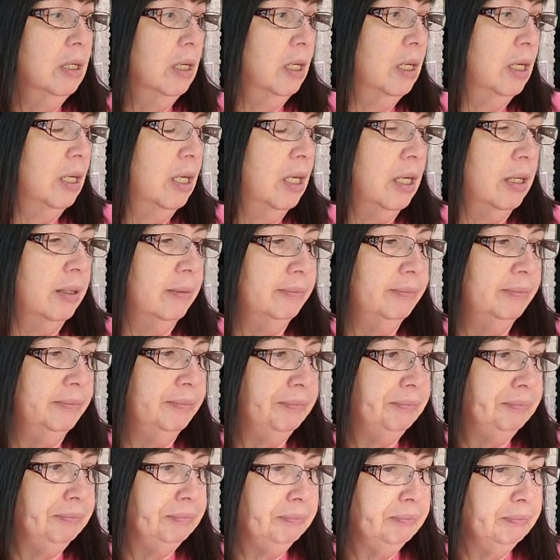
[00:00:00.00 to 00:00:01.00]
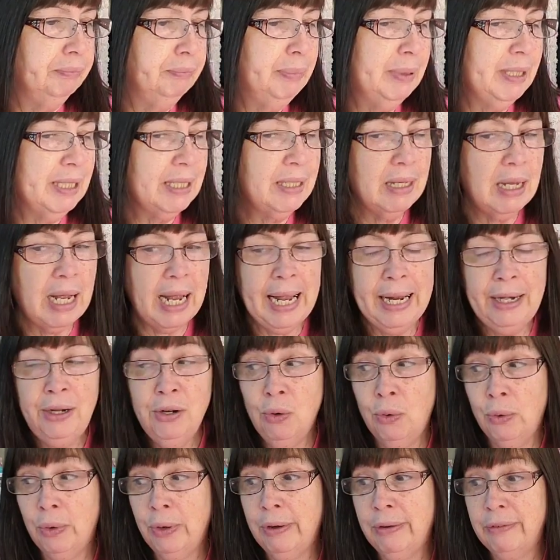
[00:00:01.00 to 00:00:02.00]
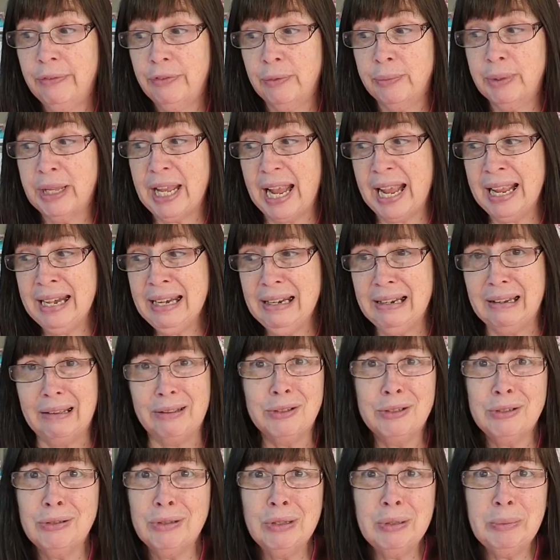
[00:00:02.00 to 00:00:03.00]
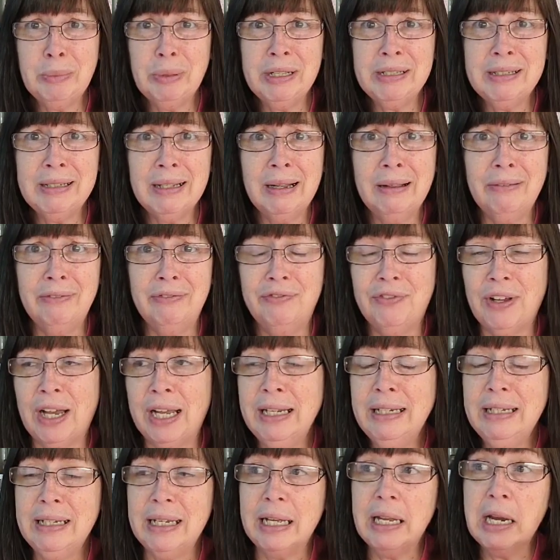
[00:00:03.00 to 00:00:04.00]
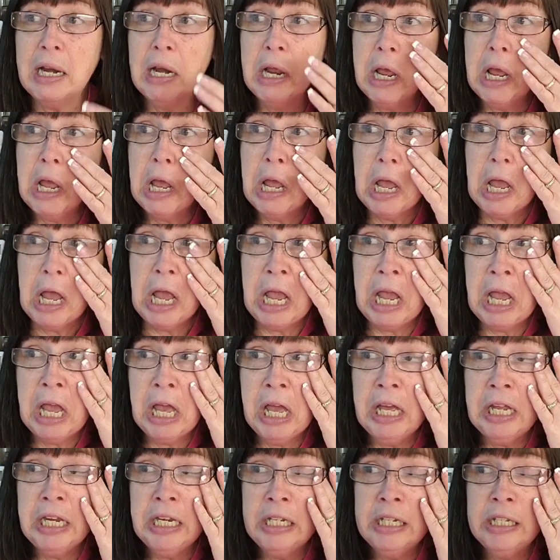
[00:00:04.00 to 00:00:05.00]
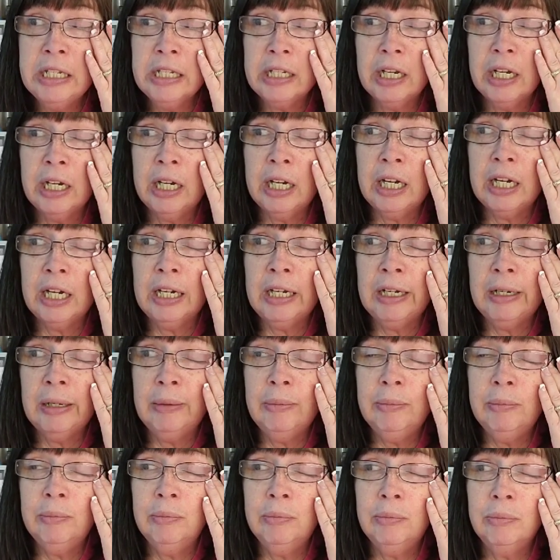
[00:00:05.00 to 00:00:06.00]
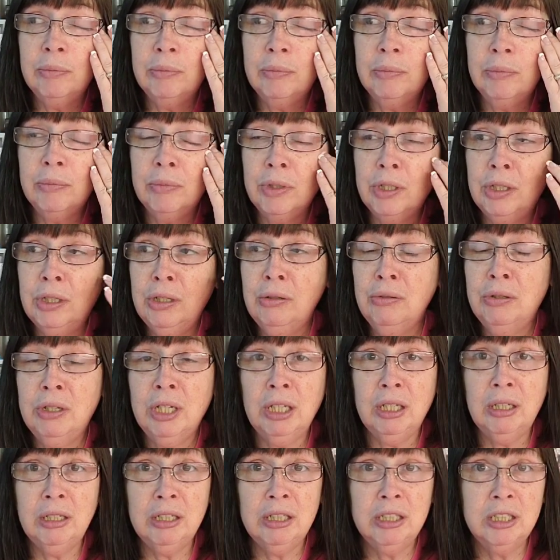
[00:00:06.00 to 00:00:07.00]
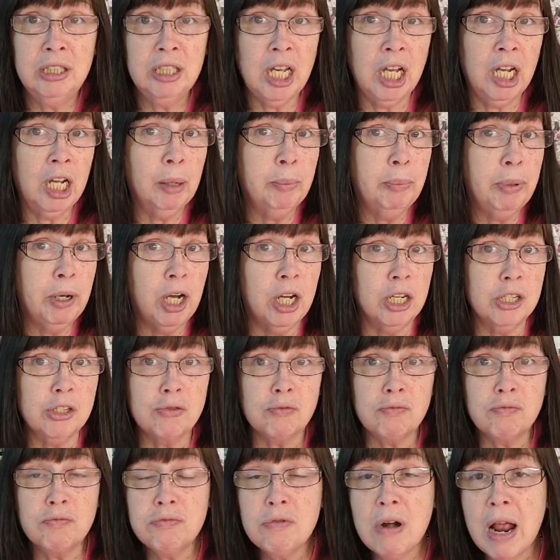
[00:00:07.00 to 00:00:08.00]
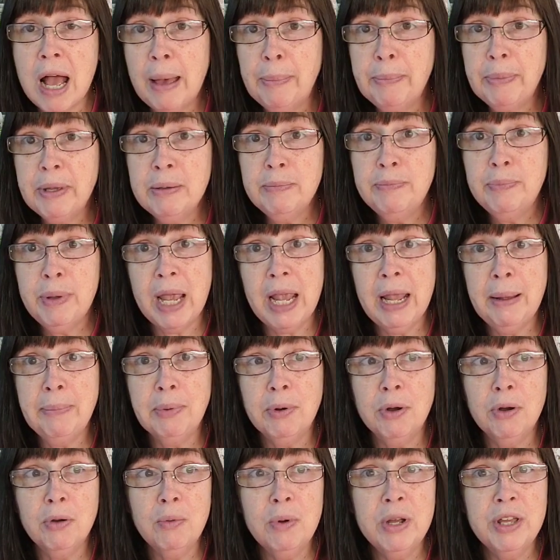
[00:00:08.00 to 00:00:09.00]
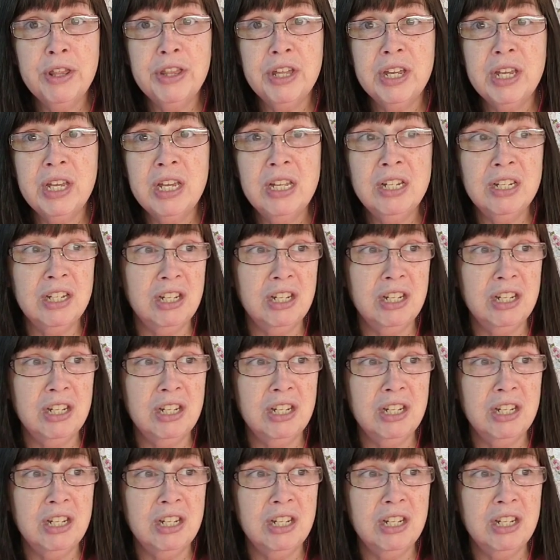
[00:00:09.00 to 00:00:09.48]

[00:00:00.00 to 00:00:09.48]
Um, but it, I had to order it from Canada. It's the only place I could find it. And um, you can decoupage wrapping paper with it.